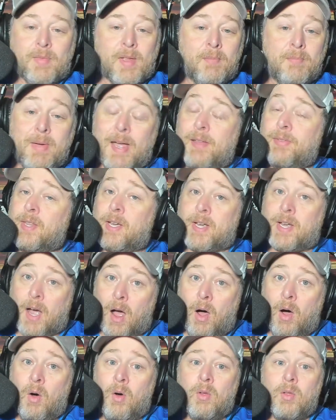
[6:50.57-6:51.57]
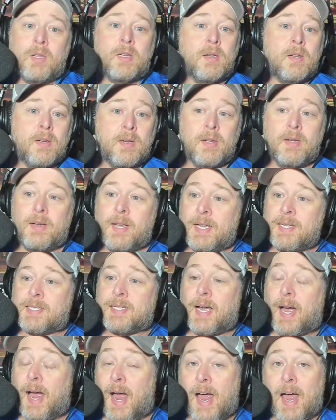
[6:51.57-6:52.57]
the goal is
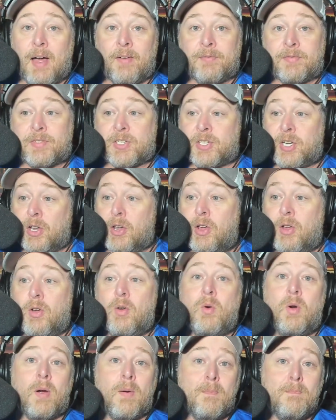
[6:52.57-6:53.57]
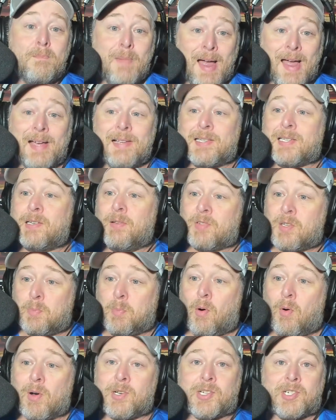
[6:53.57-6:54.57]
to have two massive
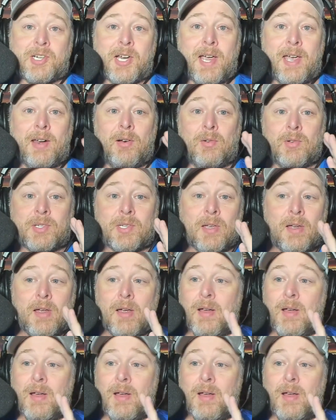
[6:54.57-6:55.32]
sports channels